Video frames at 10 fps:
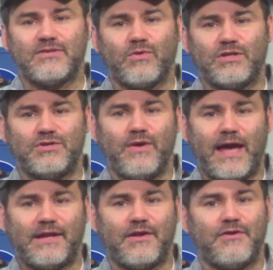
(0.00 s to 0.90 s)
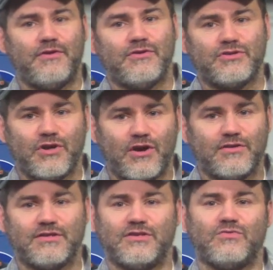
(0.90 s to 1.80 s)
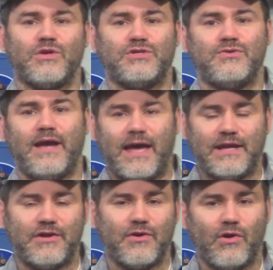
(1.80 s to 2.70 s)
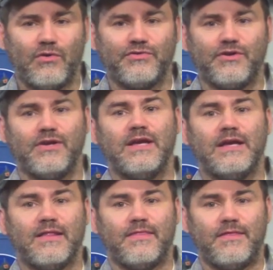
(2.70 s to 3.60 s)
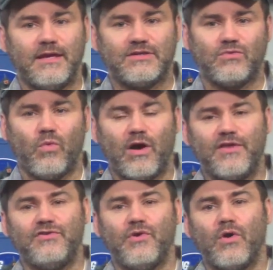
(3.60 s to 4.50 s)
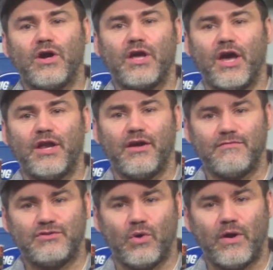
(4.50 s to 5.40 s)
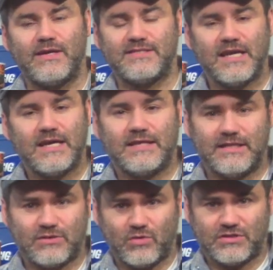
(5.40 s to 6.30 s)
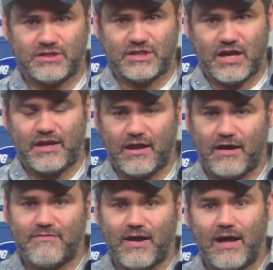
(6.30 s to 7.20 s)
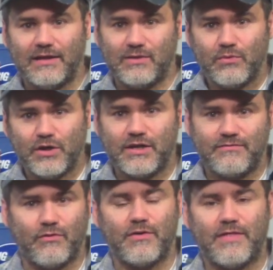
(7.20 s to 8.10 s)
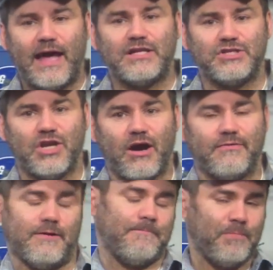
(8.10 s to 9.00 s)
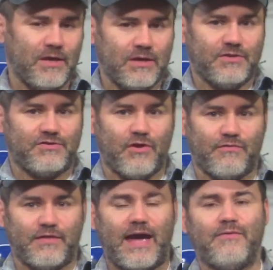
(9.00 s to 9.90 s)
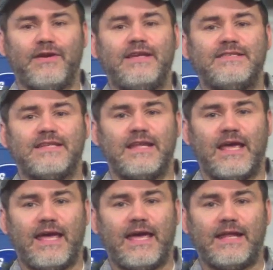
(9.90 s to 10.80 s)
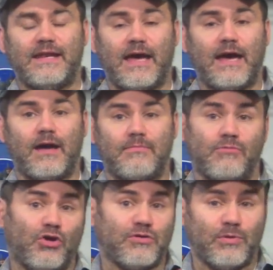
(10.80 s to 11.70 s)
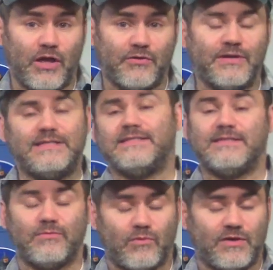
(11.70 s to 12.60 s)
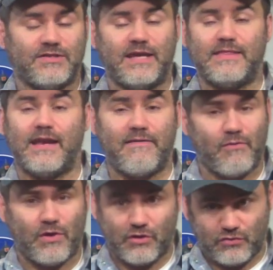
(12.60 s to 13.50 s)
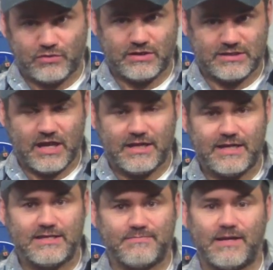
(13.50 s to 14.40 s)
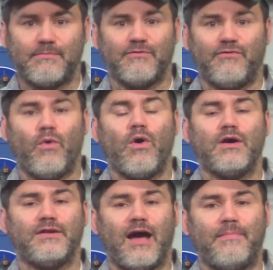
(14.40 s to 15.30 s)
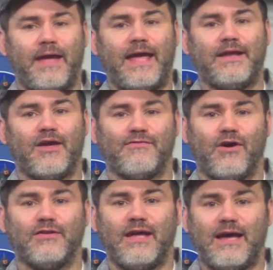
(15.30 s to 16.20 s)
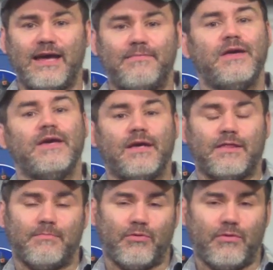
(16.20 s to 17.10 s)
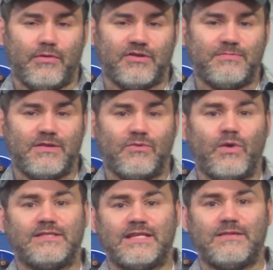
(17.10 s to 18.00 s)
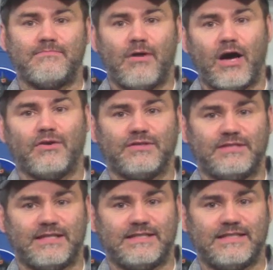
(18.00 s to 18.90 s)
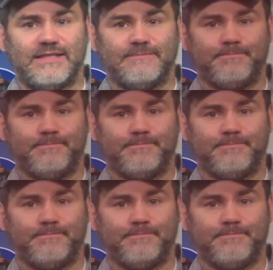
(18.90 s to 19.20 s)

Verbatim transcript: is what you had under your shirt, this is what you had in your holster this was your gun of choice. This was the gun of Hollywood for that genre. So for that reason and uh, multiple other reasons, that once again, that everyone knows what this gun is, my number four top handgun of all time, the, the Smith & Wesson Model 60.